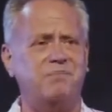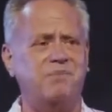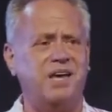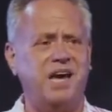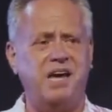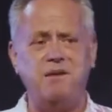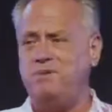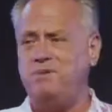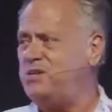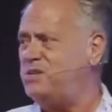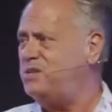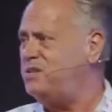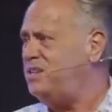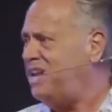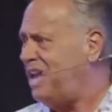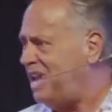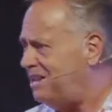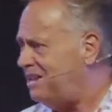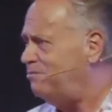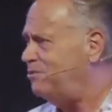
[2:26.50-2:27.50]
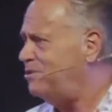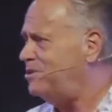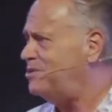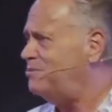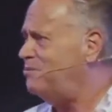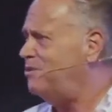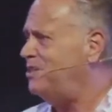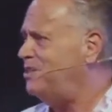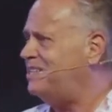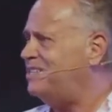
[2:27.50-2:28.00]
Amy's dad was
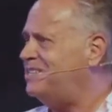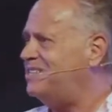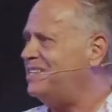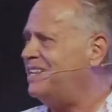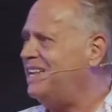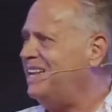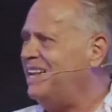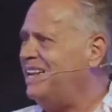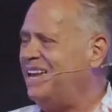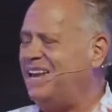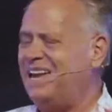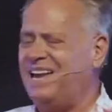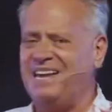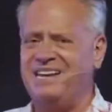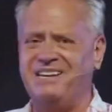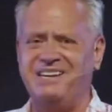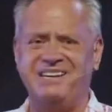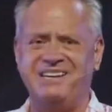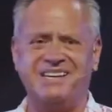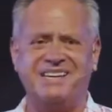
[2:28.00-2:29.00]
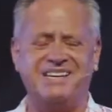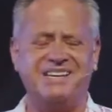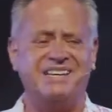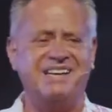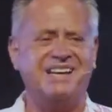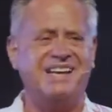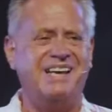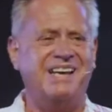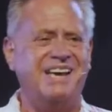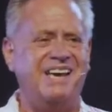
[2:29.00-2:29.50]
with us, and
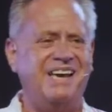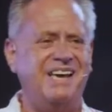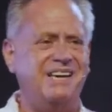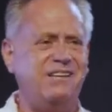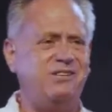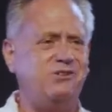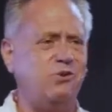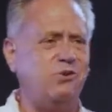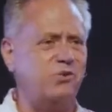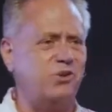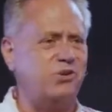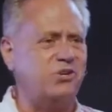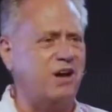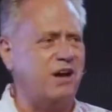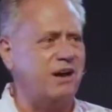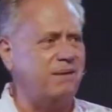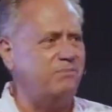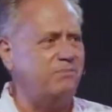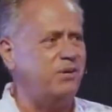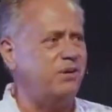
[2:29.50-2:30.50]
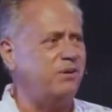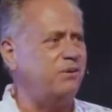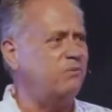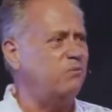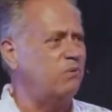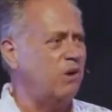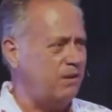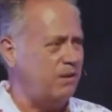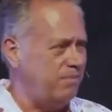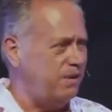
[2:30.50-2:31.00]
he took the time to
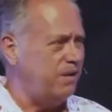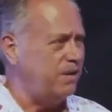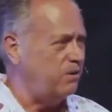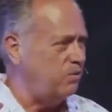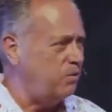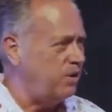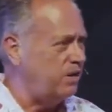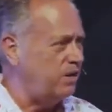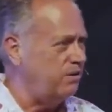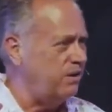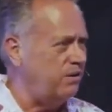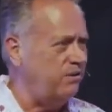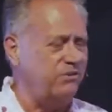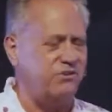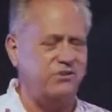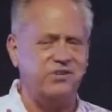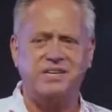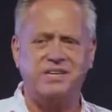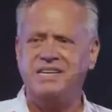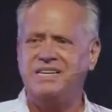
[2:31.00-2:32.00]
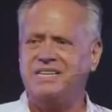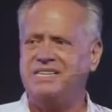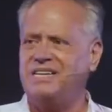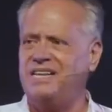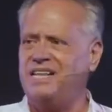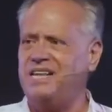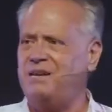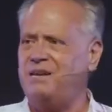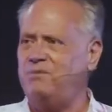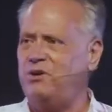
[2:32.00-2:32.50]
write me a quick note to
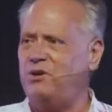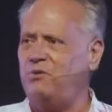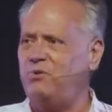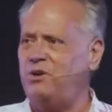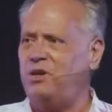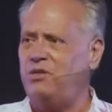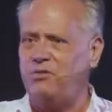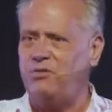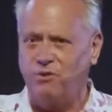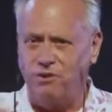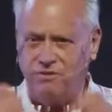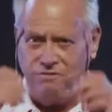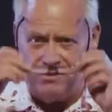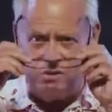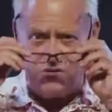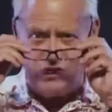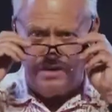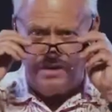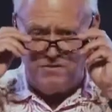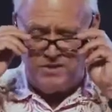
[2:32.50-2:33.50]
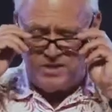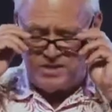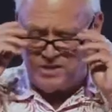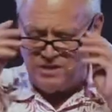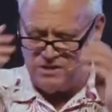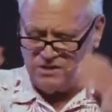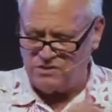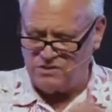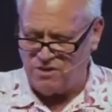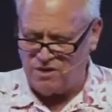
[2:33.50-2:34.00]
let him know what he thought of the service.
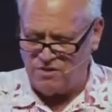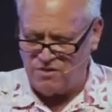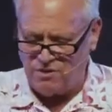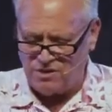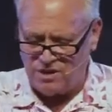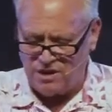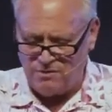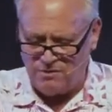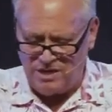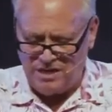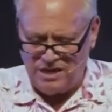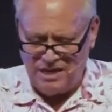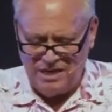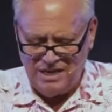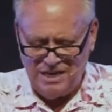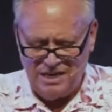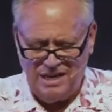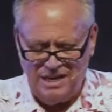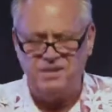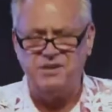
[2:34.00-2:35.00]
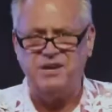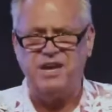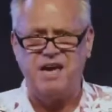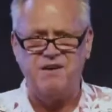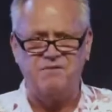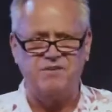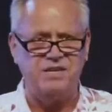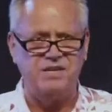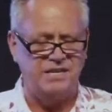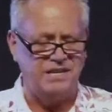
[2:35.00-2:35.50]
And so I thought I would let you
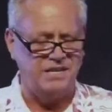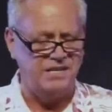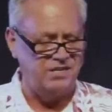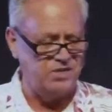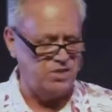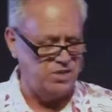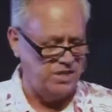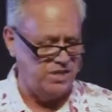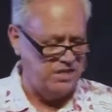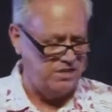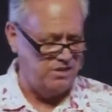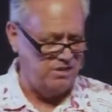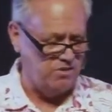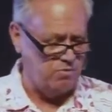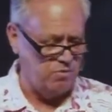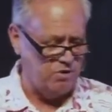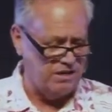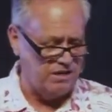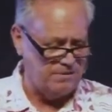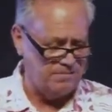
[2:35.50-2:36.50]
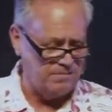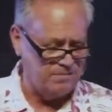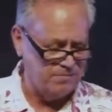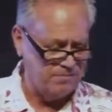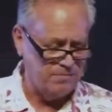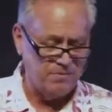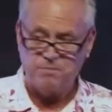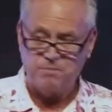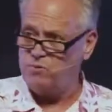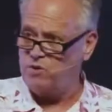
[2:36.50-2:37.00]
have a little listen in as well.
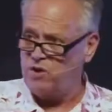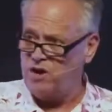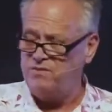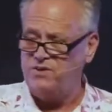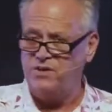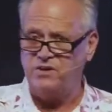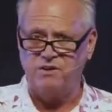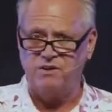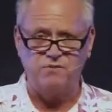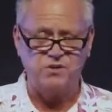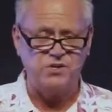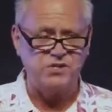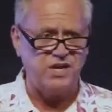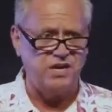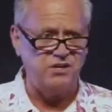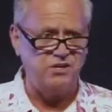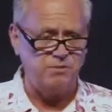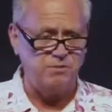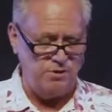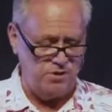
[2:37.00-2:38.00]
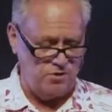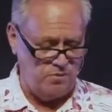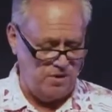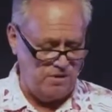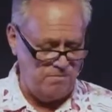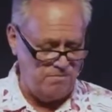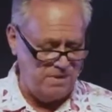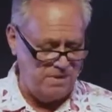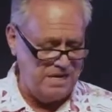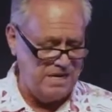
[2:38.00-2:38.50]
Private conversation
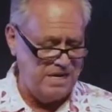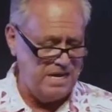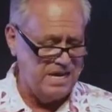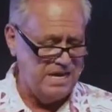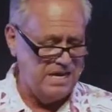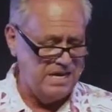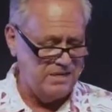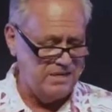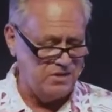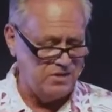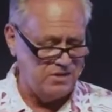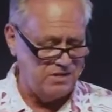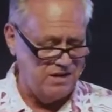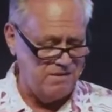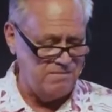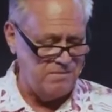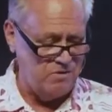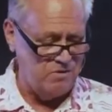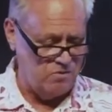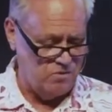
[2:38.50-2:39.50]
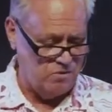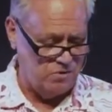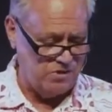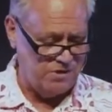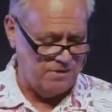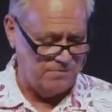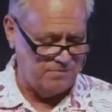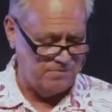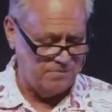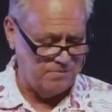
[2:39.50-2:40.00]
between me and Simon
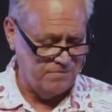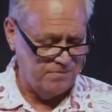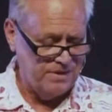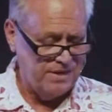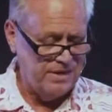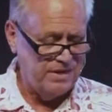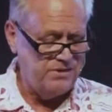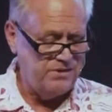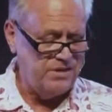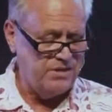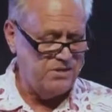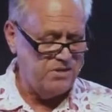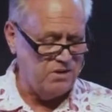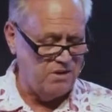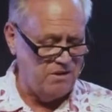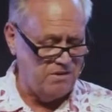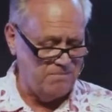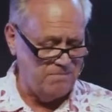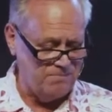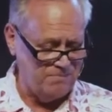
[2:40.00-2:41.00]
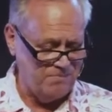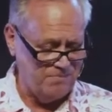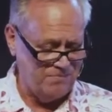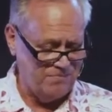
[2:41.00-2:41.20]
Orton. Dear Tom,